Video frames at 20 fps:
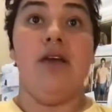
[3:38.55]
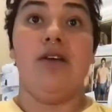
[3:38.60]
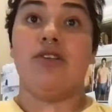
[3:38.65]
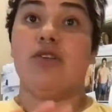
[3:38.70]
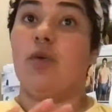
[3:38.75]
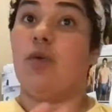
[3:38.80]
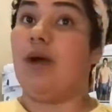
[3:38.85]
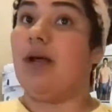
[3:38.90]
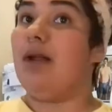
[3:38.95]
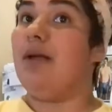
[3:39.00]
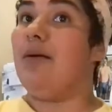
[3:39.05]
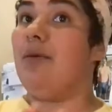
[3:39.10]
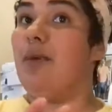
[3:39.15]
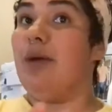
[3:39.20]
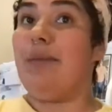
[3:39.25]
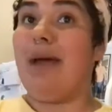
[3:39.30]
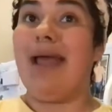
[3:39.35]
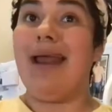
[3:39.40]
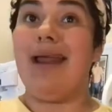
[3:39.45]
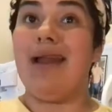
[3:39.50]
So
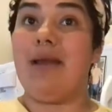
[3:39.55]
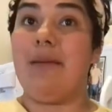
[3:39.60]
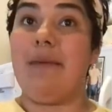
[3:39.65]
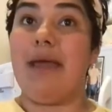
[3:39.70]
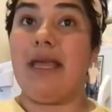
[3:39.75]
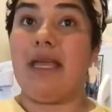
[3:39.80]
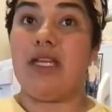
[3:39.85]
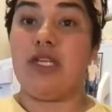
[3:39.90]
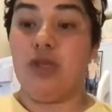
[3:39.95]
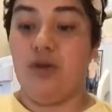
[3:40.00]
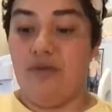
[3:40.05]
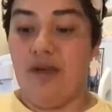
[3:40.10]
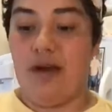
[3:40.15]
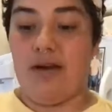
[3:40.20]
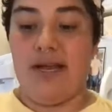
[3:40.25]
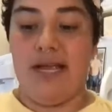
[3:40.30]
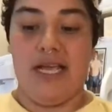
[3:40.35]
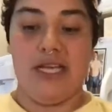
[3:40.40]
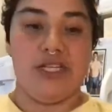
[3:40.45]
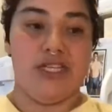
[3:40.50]
we might end up making 2
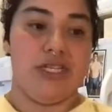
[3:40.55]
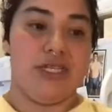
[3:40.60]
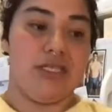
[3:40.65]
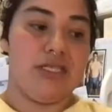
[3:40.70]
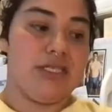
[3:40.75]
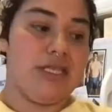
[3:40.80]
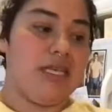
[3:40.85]
variations.